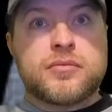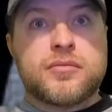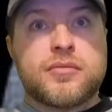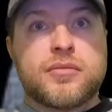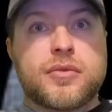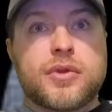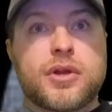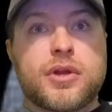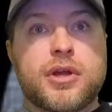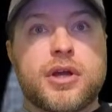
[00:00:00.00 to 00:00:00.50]

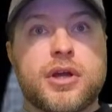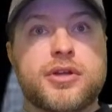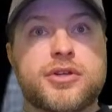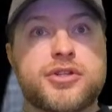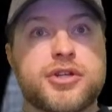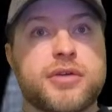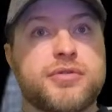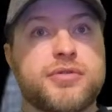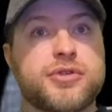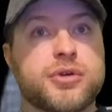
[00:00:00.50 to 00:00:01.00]
Yeah,
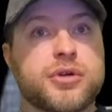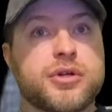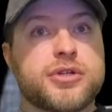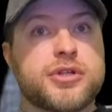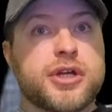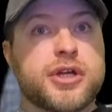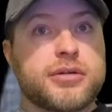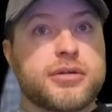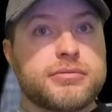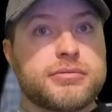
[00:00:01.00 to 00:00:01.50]
Jeff George,
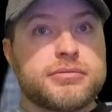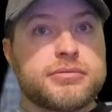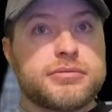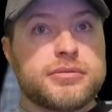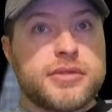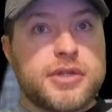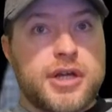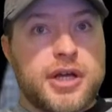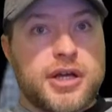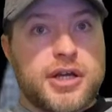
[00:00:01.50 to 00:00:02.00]
yeah,
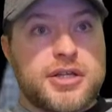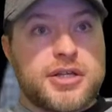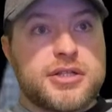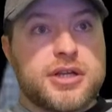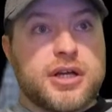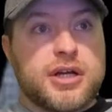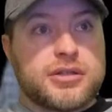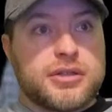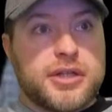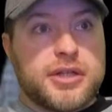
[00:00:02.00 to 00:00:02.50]
he
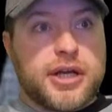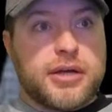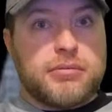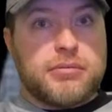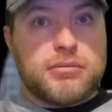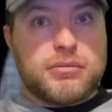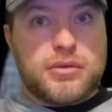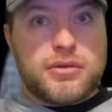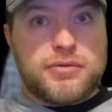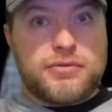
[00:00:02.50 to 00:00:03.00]
sucked. Yeah,
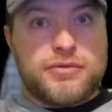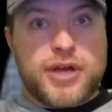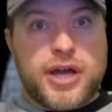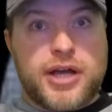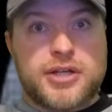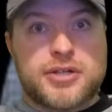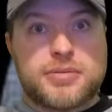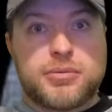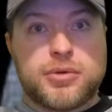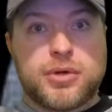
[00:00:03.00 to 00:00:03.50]

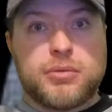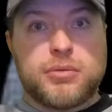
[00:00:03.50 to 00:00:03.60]
facts, bro.